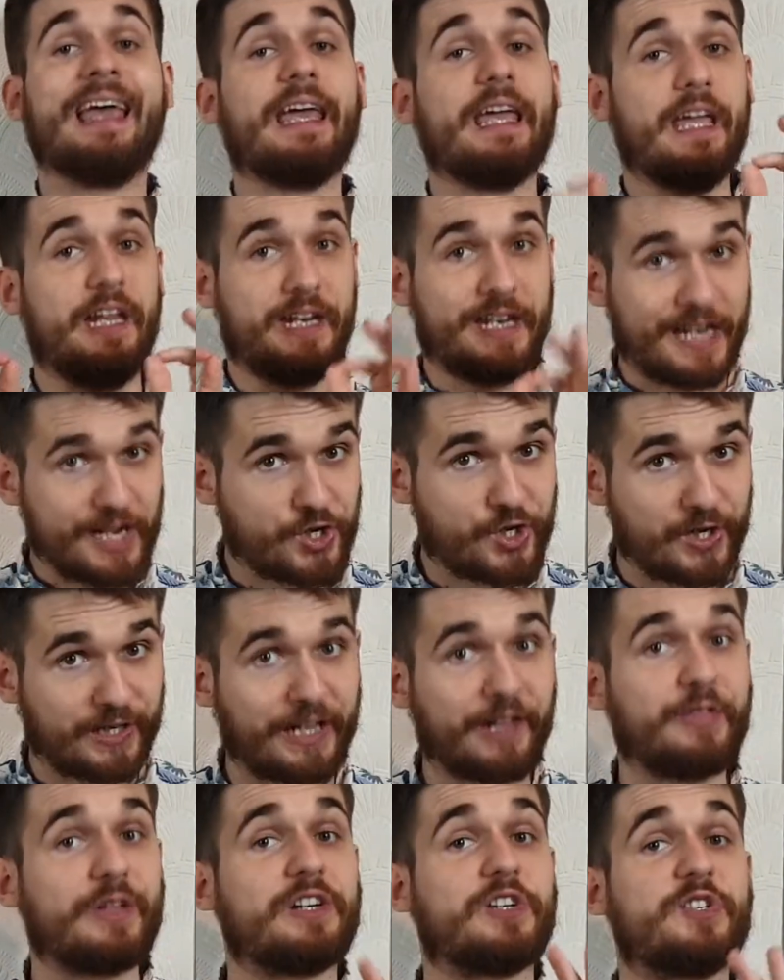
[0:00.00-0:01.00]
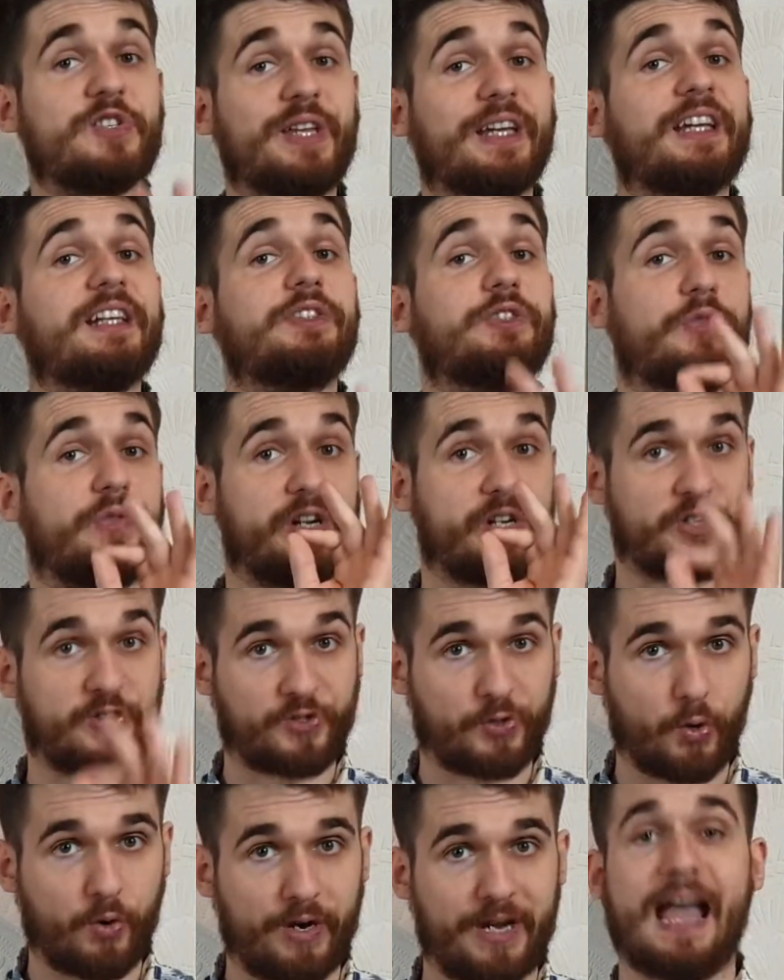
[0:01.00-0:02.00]
Initially, they're sticking to their
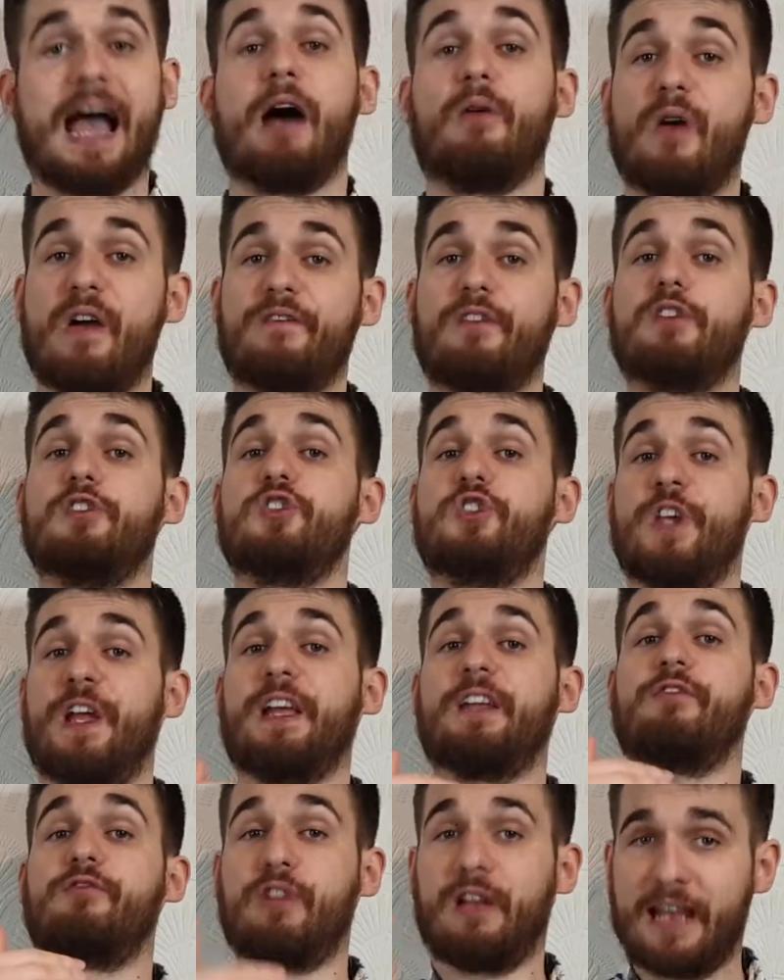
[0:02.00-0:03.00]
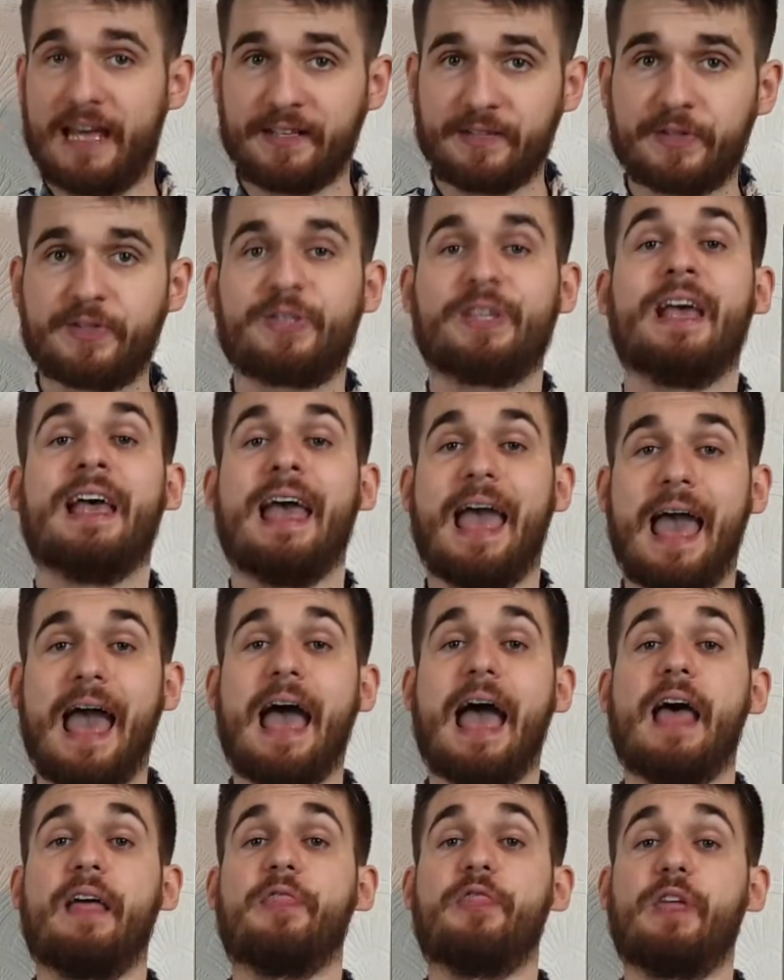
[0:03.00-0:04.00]
story. However, Jane relents
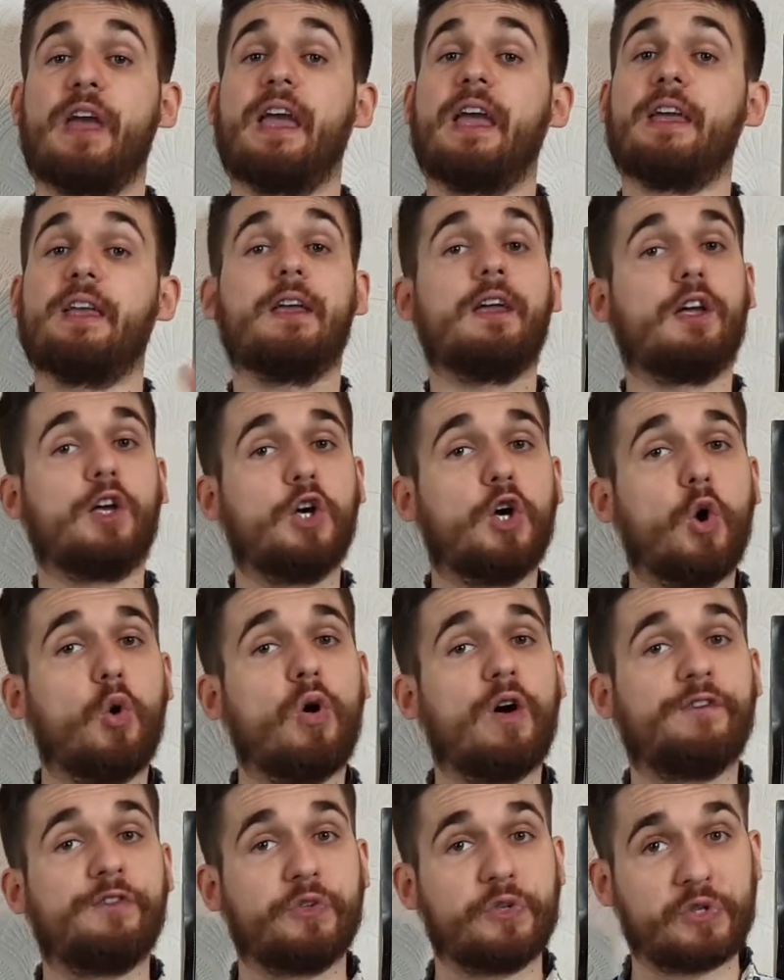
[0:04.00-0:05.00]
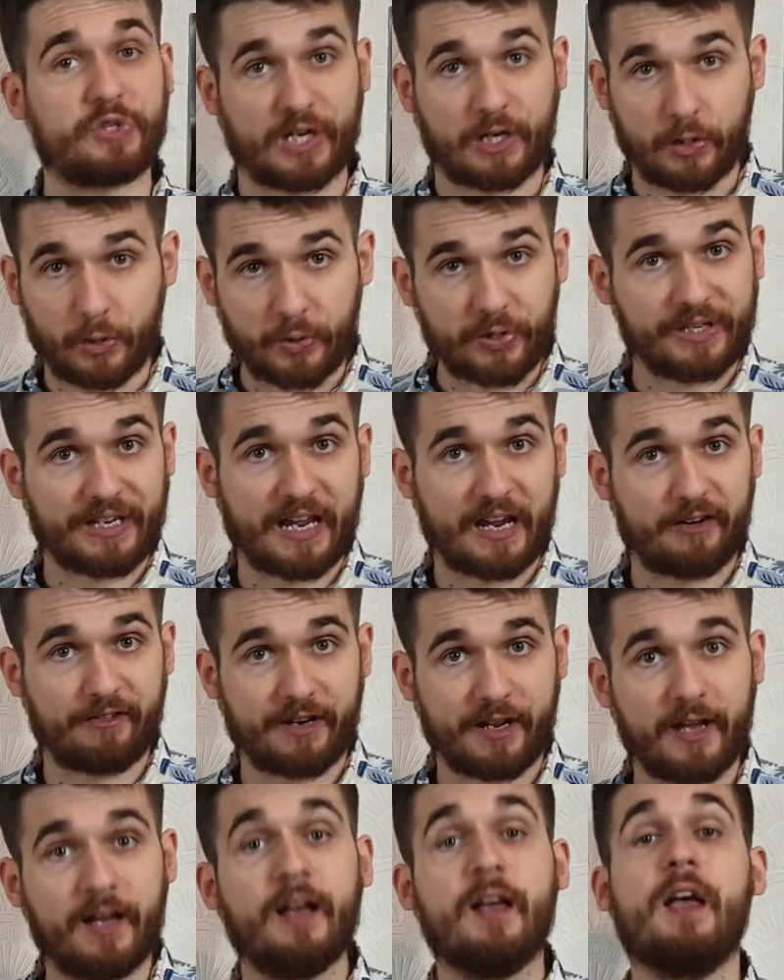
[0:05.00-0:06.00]
and they go off to the secluded
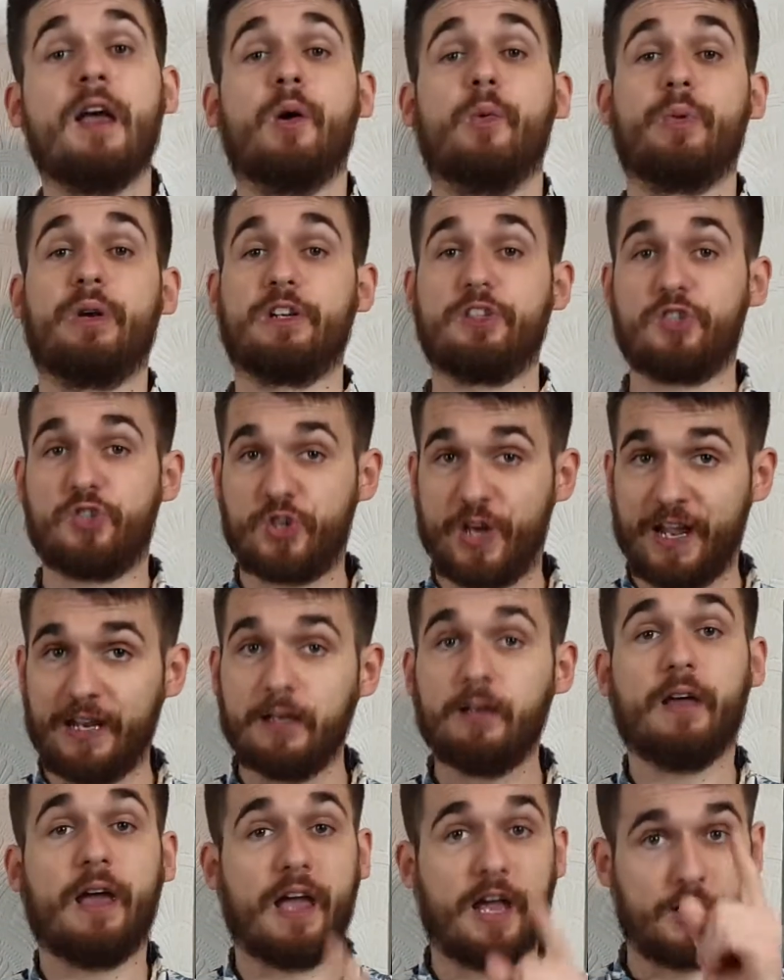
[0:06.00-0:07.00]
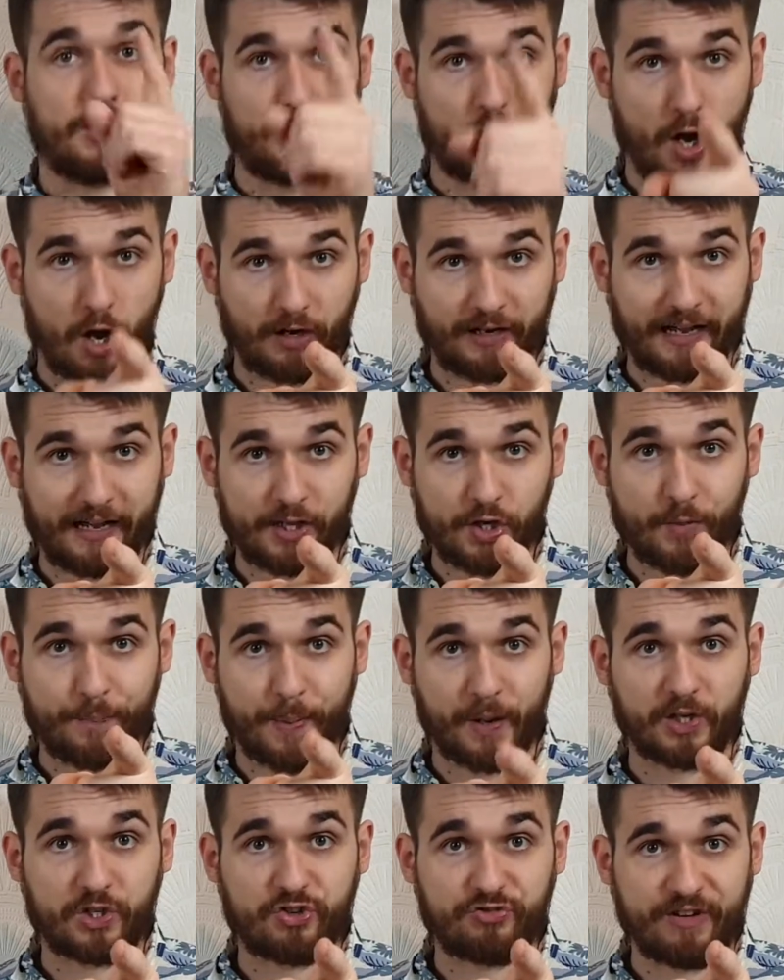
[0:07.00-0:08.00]
area where Jane, and y'all get your
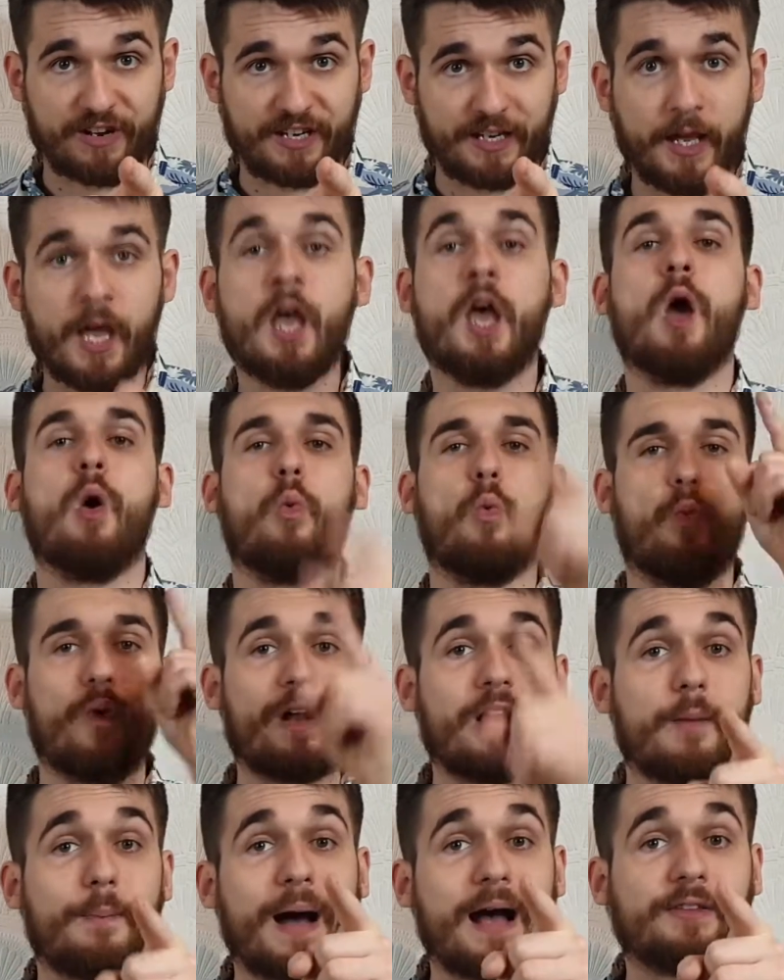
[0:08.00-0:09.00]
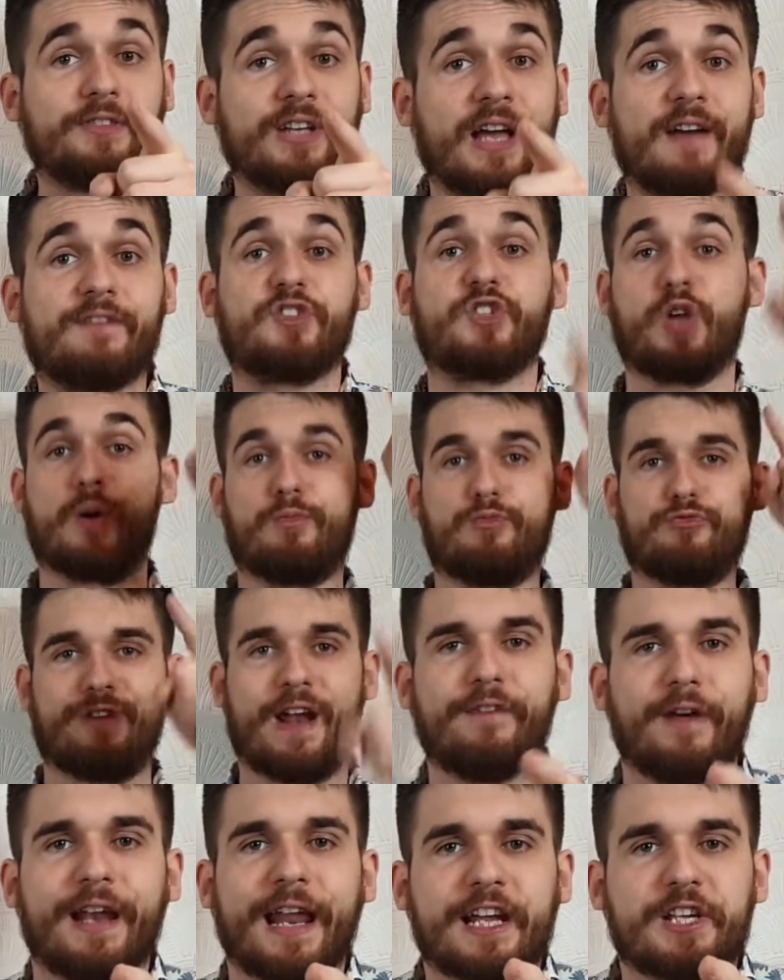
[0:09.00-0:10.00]
butts ready, we're about to have some
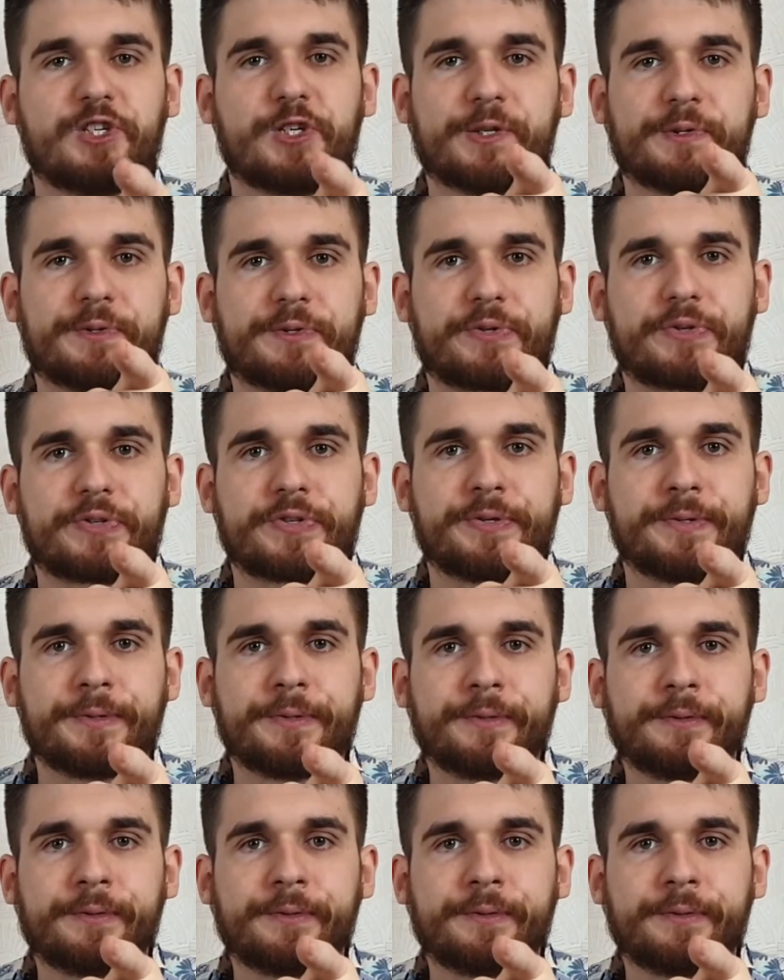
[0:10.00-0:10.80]
revelations.